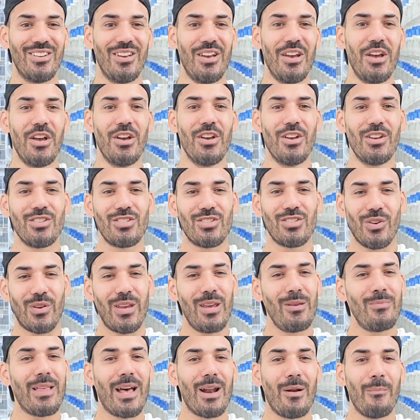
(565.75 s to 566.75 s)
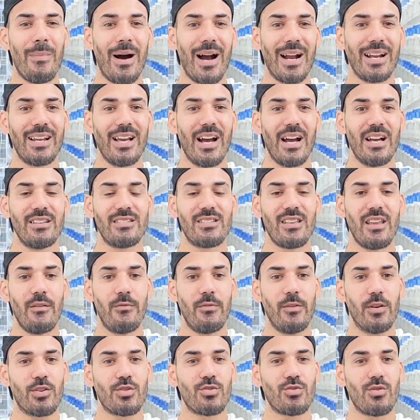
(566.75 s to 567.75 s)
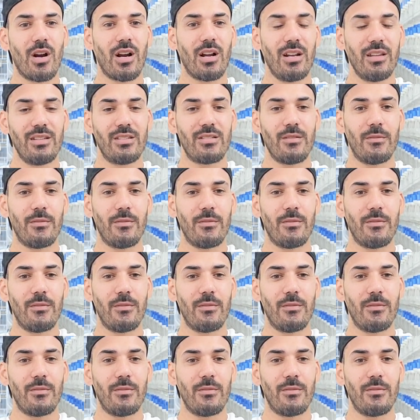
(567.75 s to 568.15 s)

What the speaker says: So keep that in mind, guys. If you're struggling